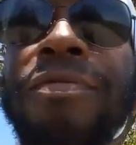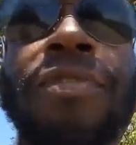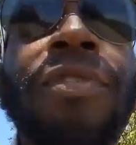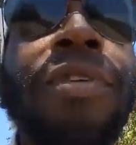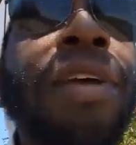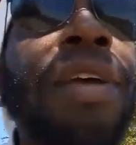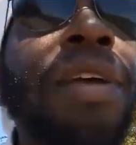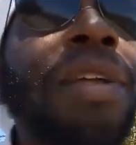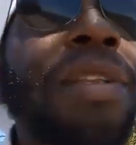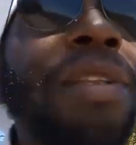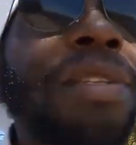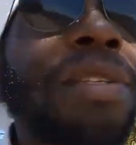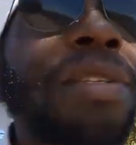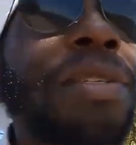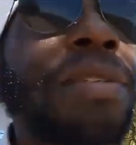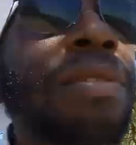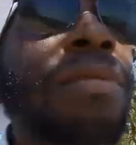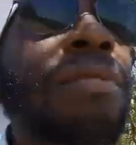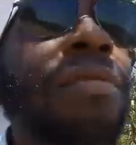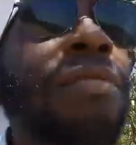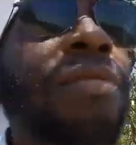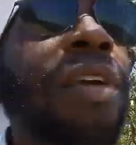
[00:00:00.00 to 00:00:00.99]

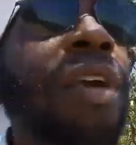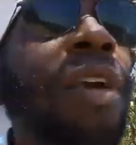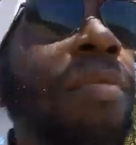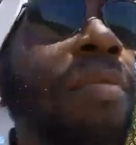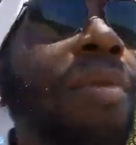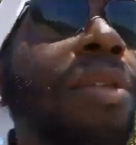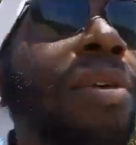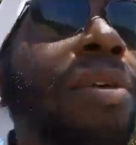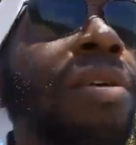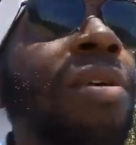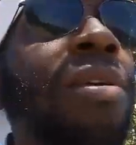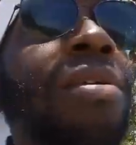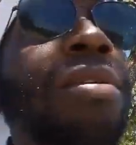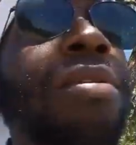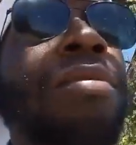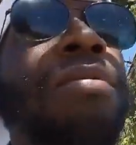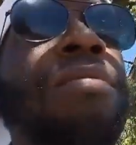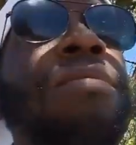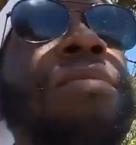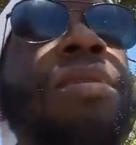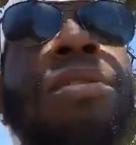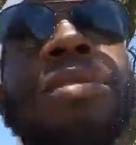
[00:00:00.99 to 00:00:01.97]
friends, family,
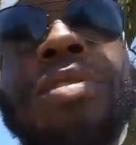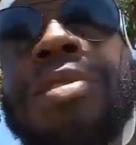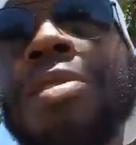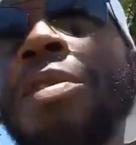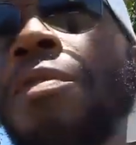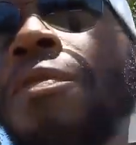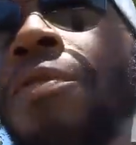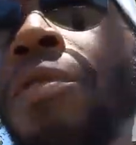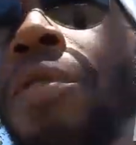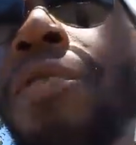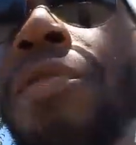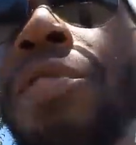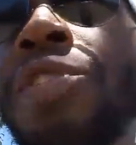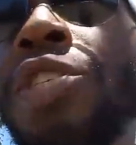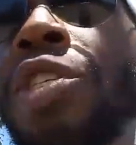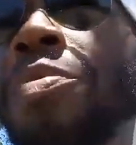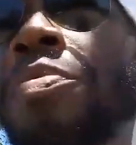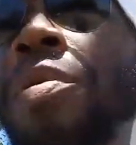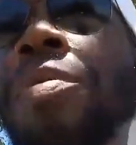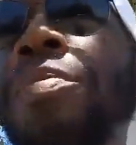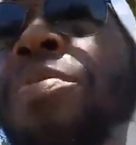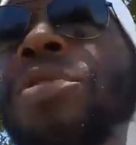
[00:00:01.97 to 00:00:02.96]
and so forth, and
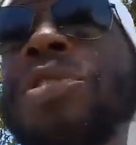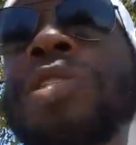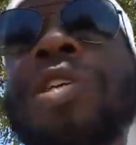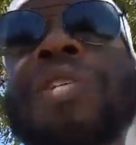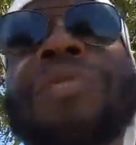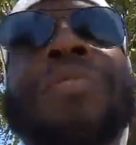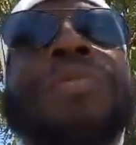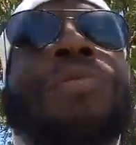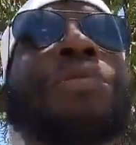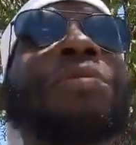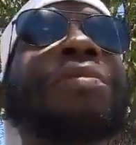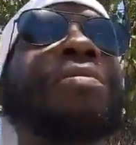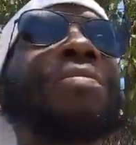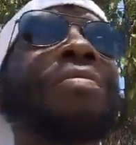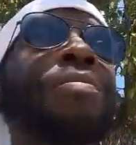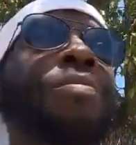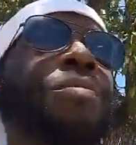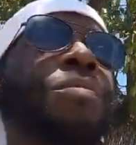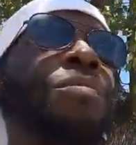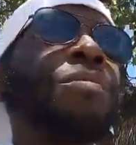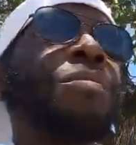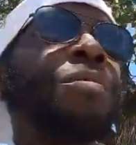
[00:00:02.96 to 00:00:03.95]
just people in general.
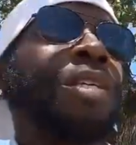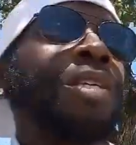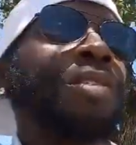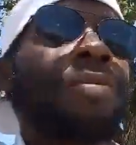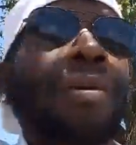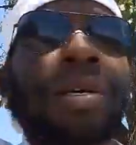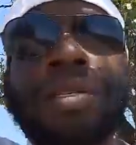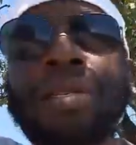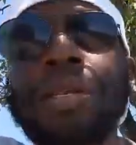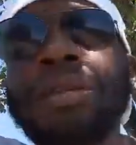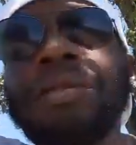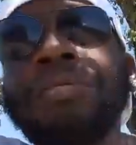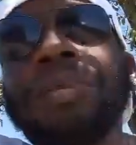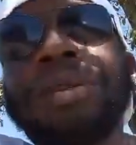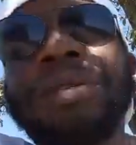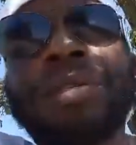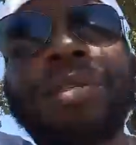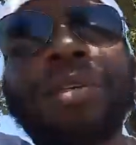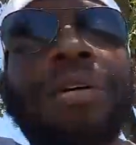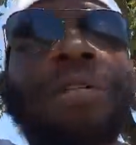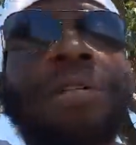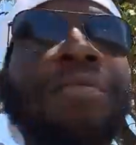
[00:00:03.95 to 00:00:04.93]
That's why I stay to
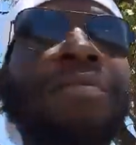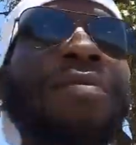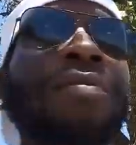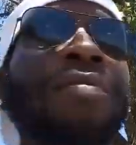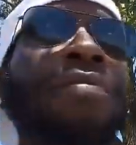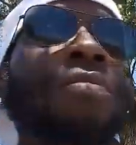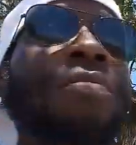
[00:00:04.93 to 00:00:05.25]
myself.